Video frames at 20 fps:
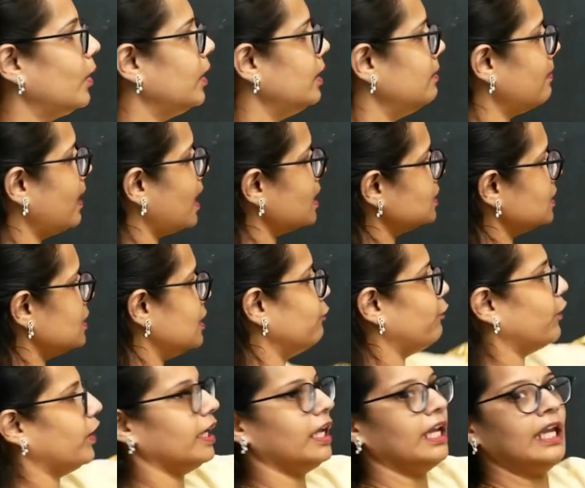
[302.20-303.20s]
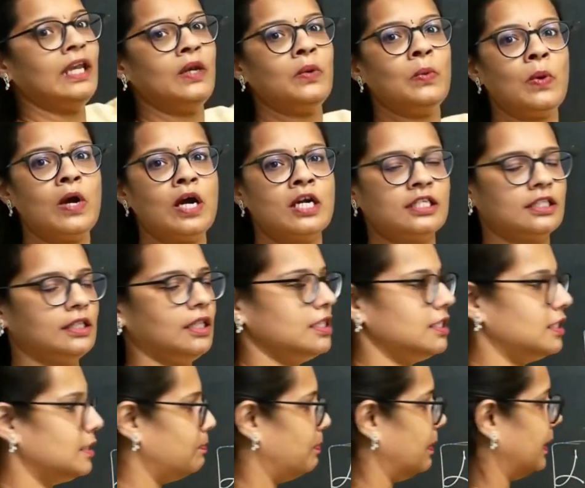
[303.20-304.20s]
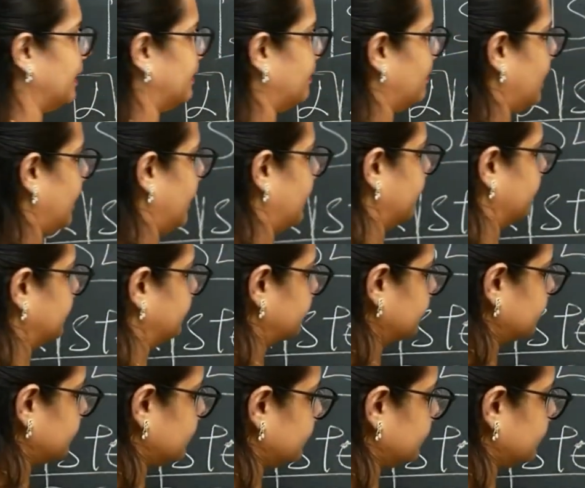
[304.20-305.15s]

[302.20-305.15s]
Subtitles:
Now, imagine if I invert this pyramid.